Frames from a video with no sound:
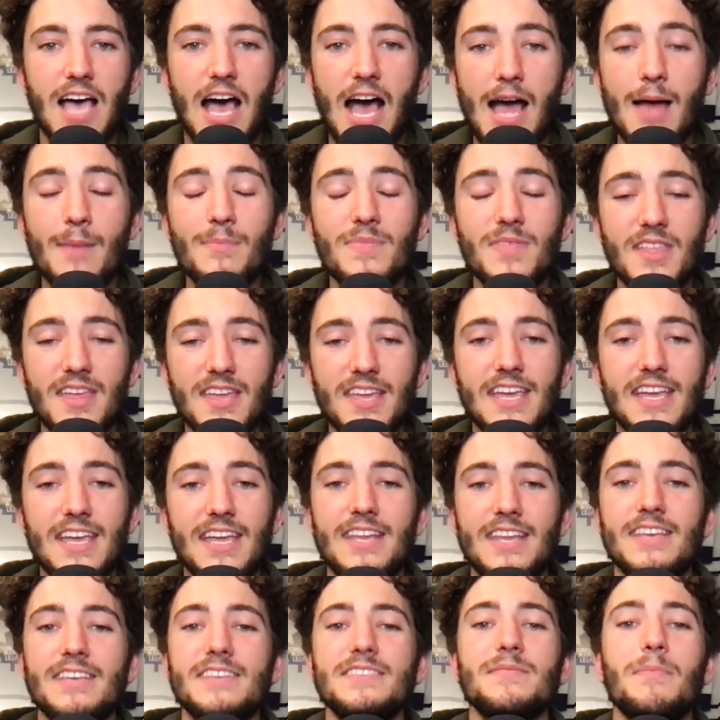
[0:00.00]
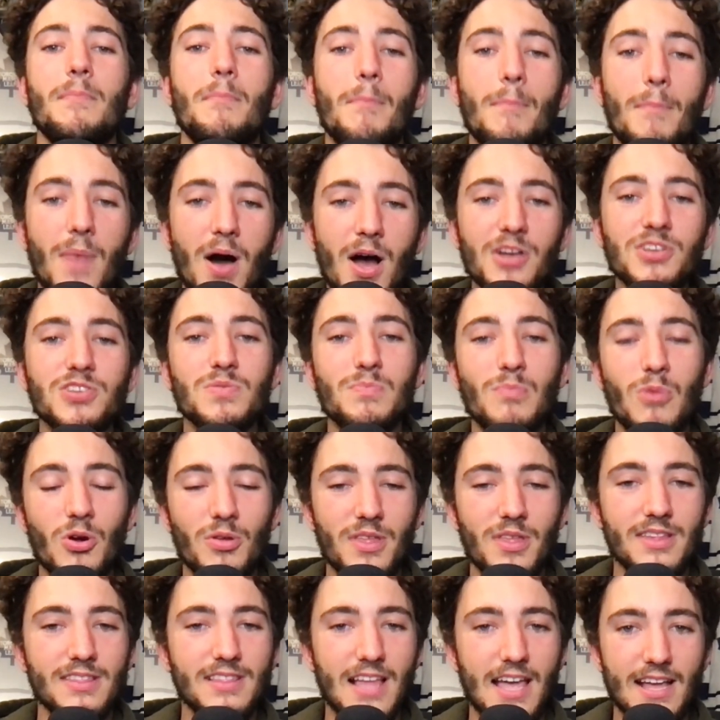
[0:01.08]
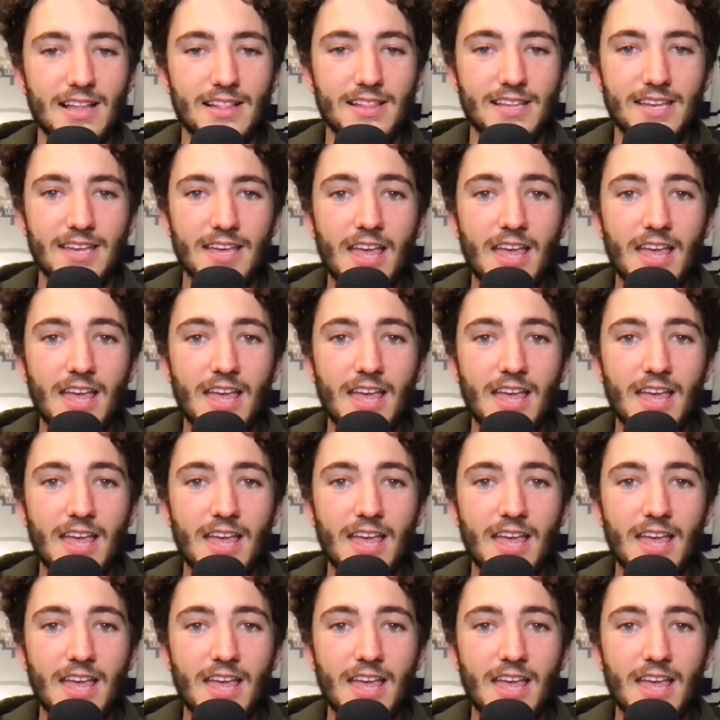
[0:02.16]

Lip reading: I'm thinking it is much more than likely